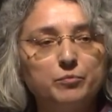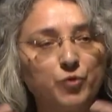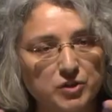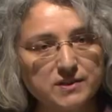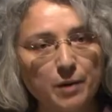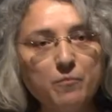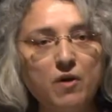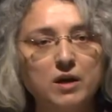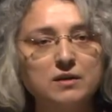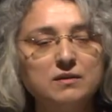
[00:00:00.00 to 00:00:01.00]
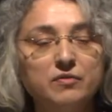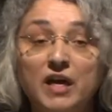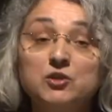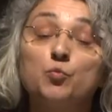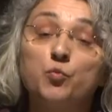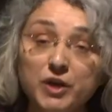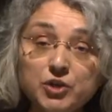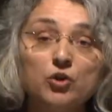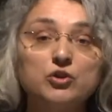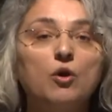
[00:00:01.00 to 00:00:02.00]
for someone that we
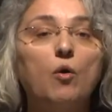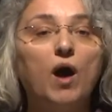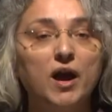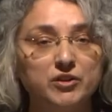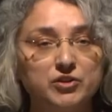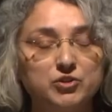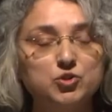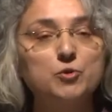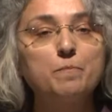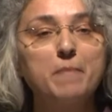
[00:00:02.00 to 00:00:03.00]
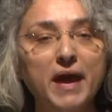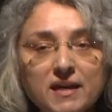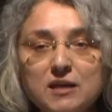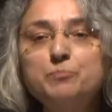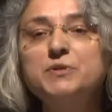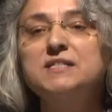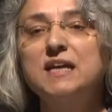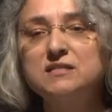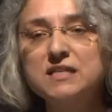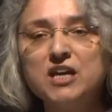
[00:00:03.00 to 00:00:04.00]
don't know either to make a
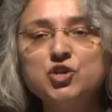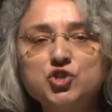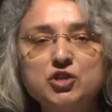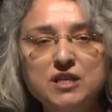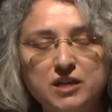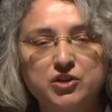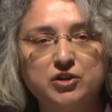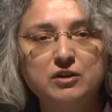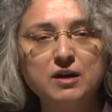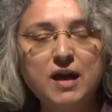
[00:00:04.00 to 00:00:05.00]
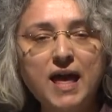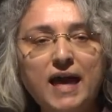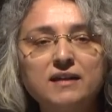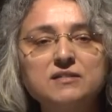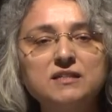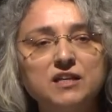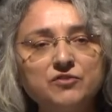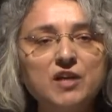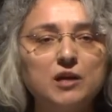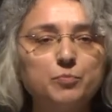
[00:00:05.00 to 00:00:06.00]
presentation here and
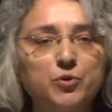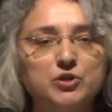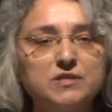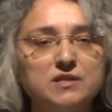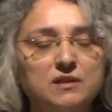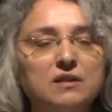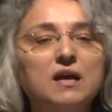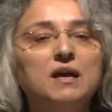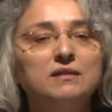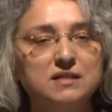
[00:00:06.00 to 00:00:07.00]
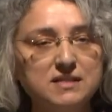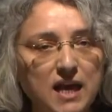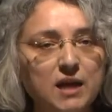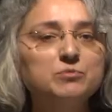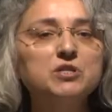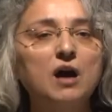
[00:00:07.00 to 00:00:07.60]
give that person the same